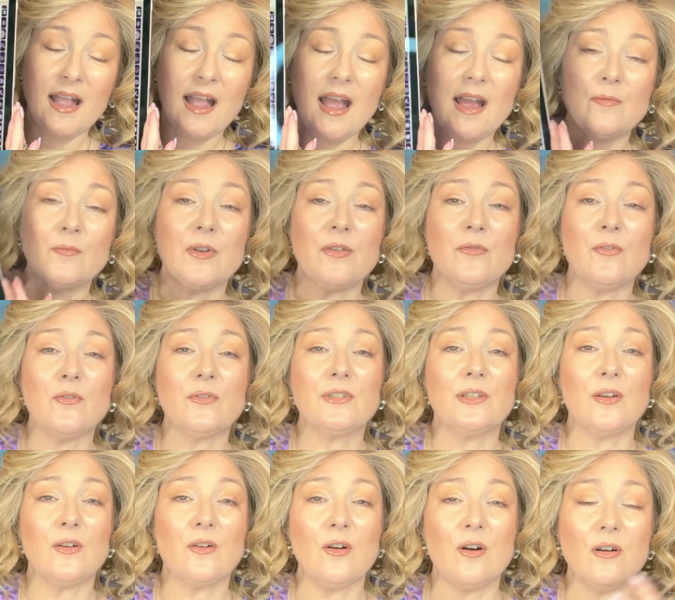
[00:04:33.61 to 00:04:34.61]
And we've
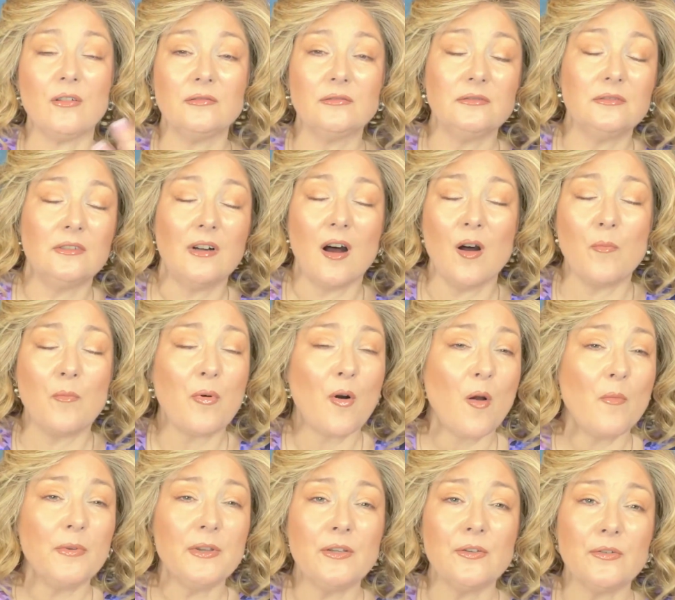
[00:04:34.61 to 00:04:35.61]
also got, I'll
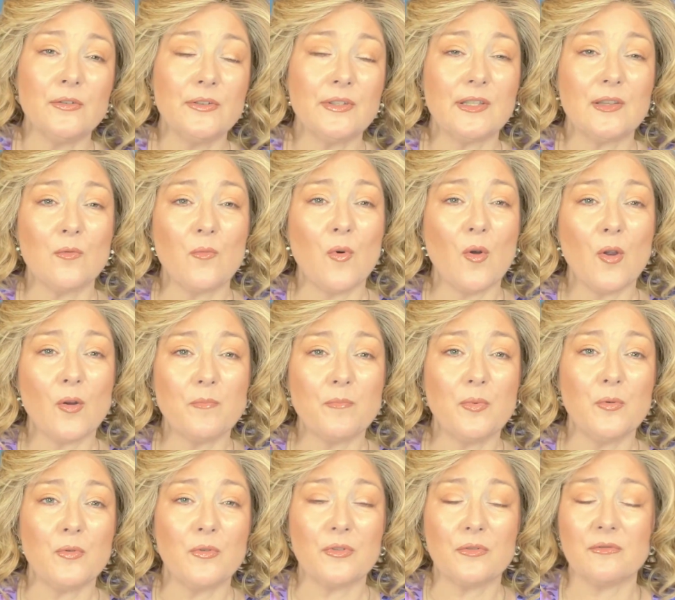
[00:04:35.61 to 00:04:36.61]
probably use the
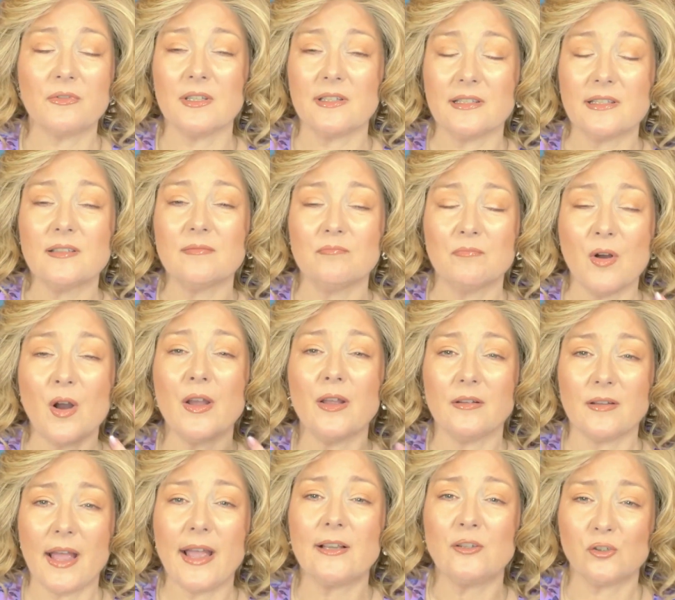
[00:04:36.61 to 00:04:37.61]
workbook that's my
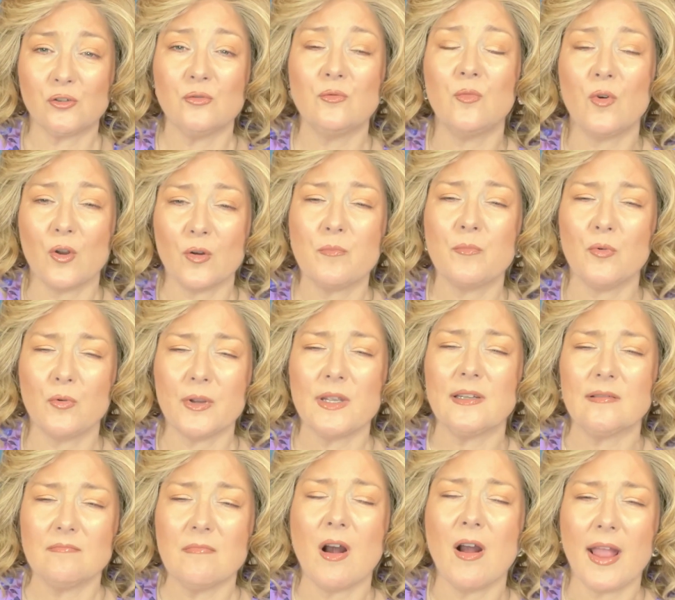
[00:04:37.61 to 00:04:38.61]
actual workbook
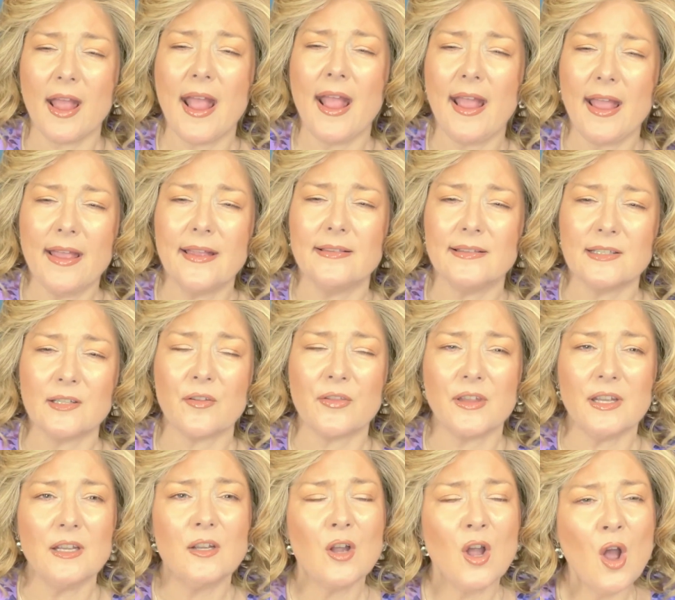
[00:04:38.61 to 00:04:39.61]
in my hands, I
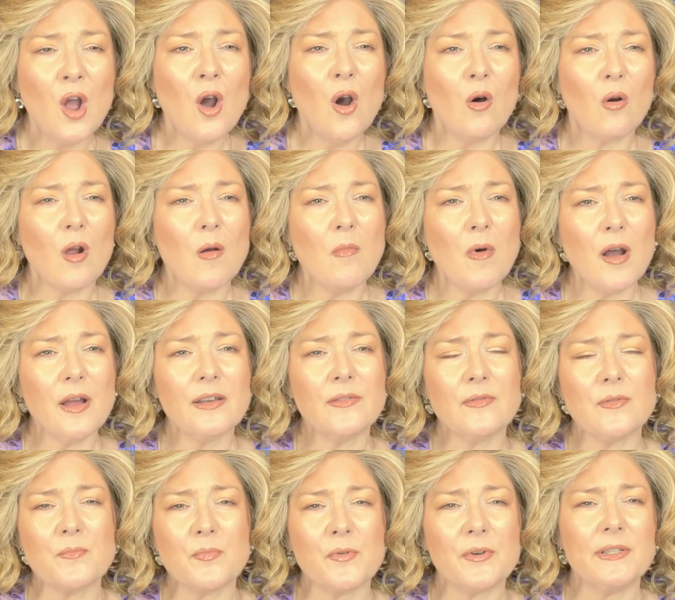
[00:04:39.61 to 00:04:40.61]
think, or I might
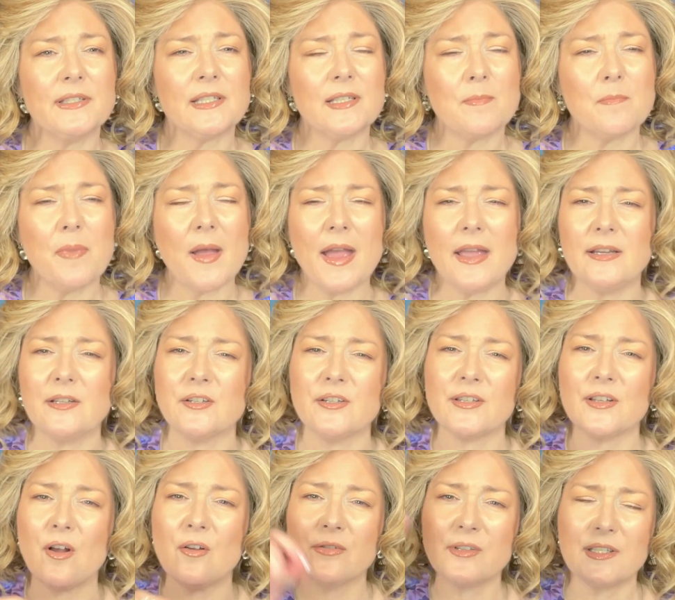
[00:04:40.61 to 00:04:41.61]
even print some pages,
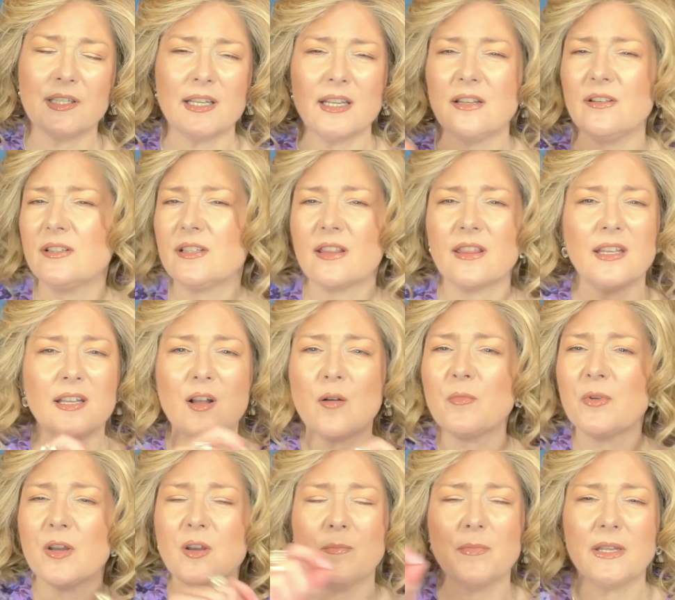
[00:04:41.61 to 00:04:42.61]
I'll see, because I think I'm
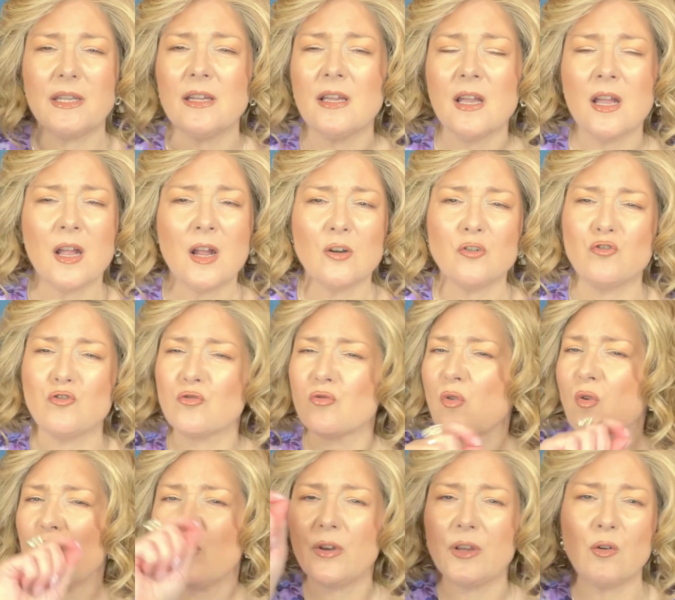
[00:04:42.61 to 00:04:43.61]
going to be
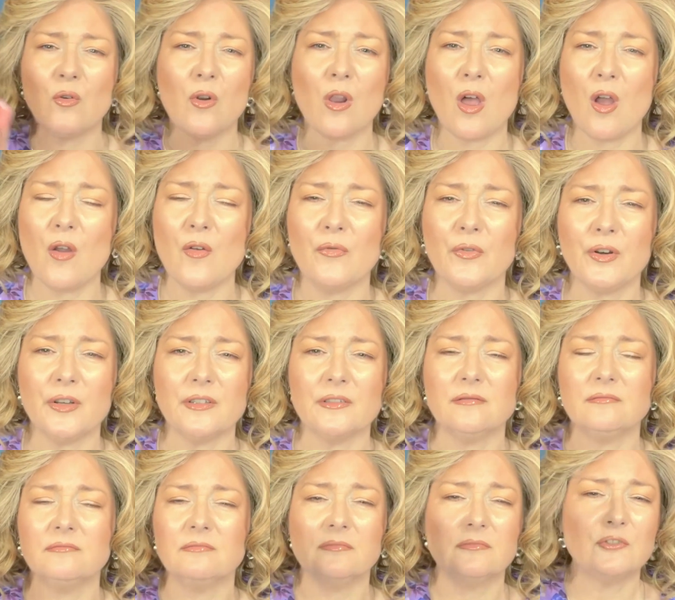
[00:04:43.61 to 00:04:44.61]
drawing all over it
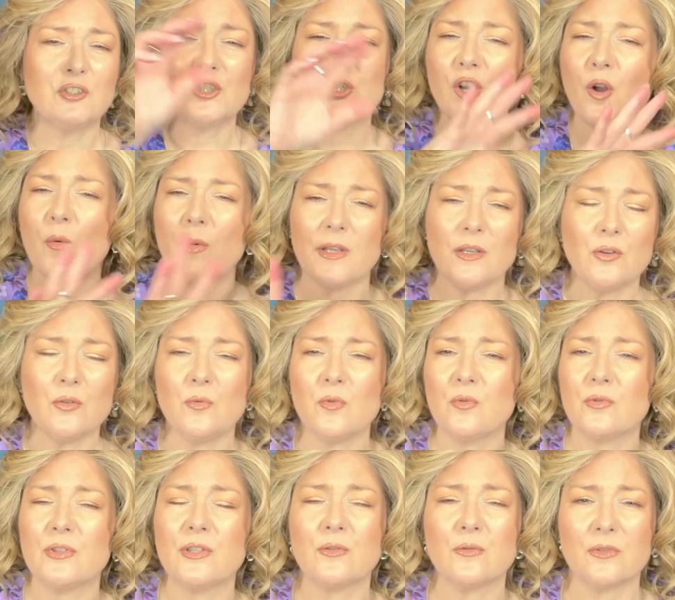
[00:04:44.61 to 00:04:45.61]
and showing you
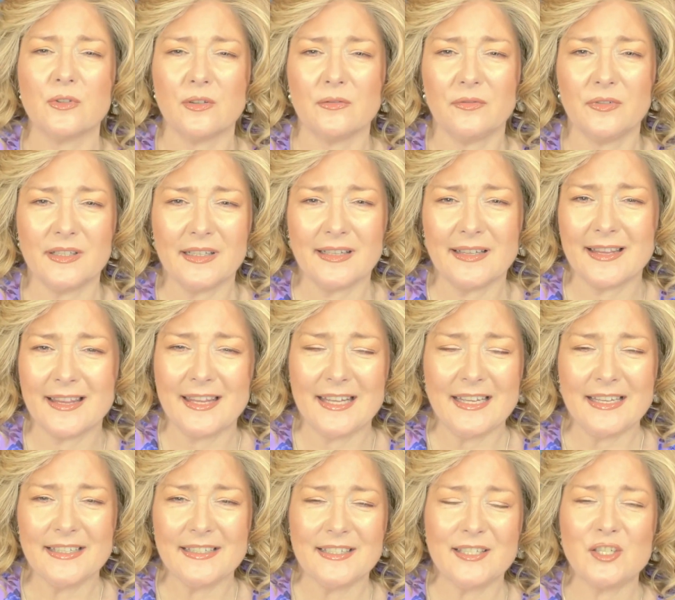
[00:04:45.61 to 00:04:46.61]
all sorts of little
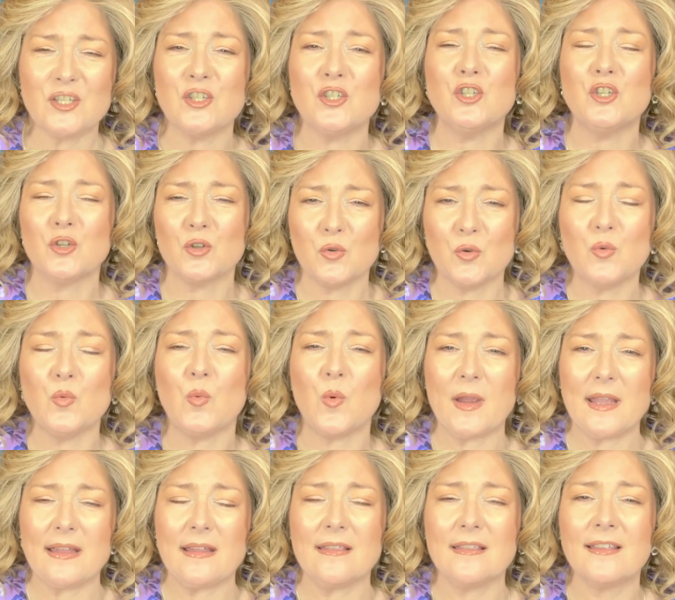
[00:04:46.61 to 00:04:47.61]
things to do
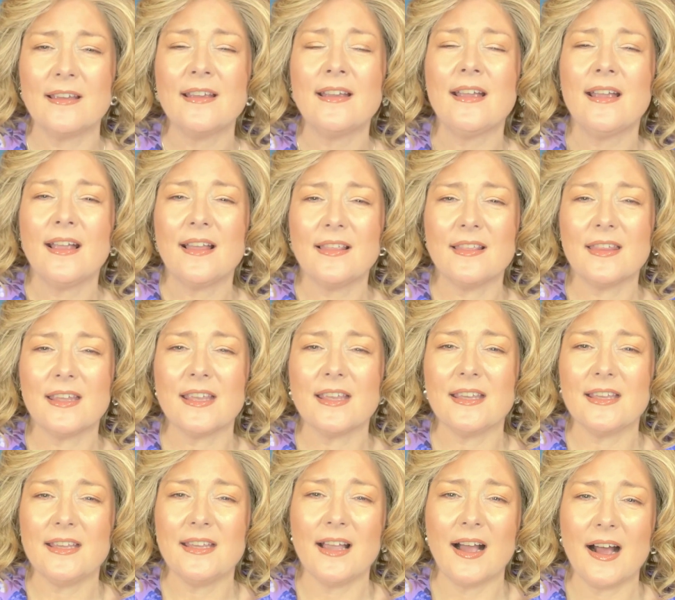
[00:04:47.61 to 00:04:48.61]
with
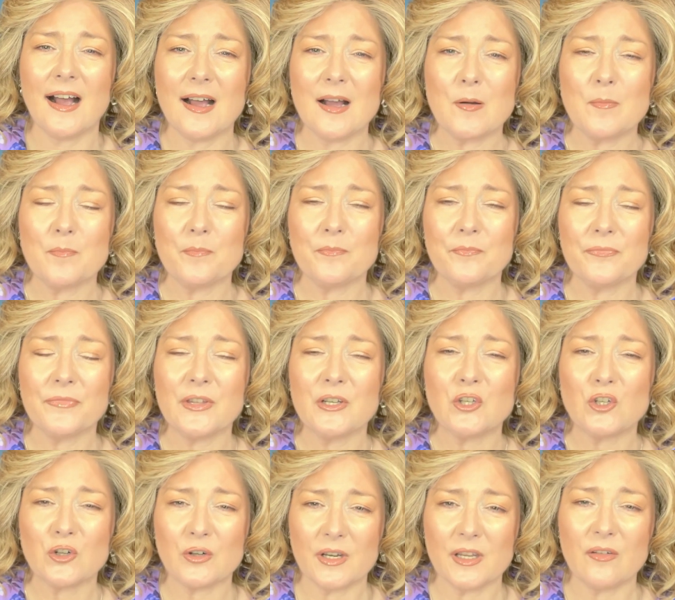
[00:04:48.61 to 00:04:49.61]
the, um, the
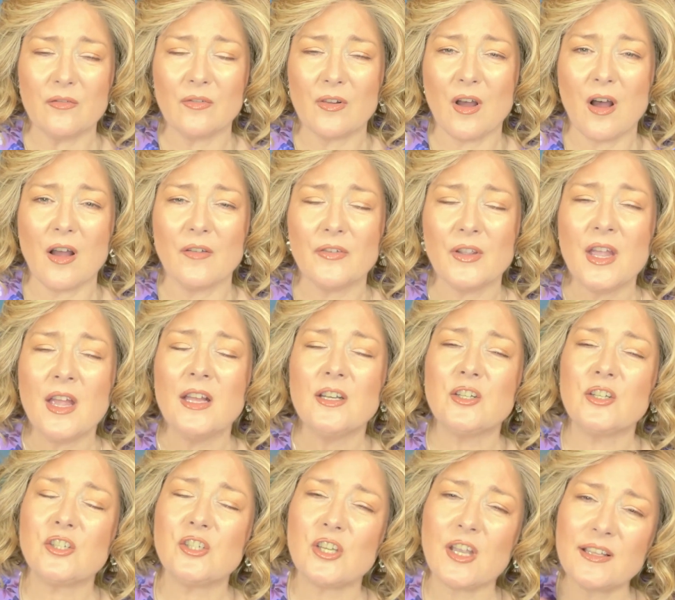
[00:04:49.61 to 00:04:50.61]
Tree of Life,
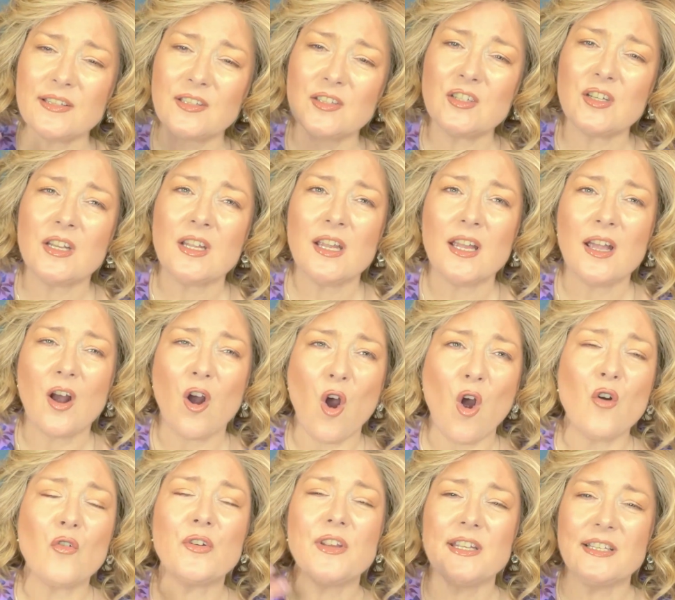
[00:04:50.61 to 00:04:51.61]
to just
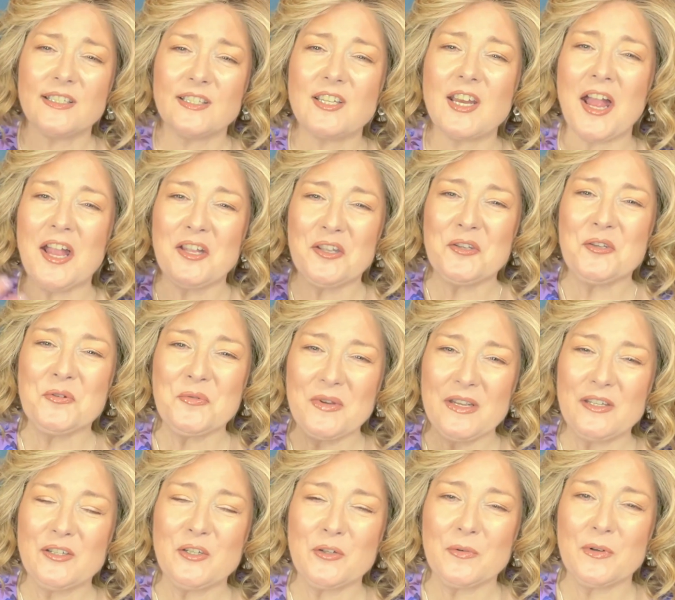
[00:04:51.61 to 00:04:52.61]
orientate you
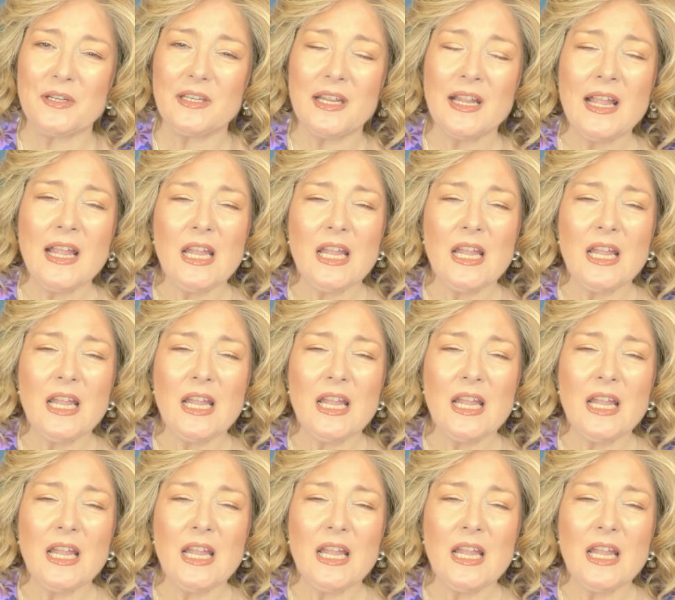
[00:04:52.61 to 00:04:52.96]
into it.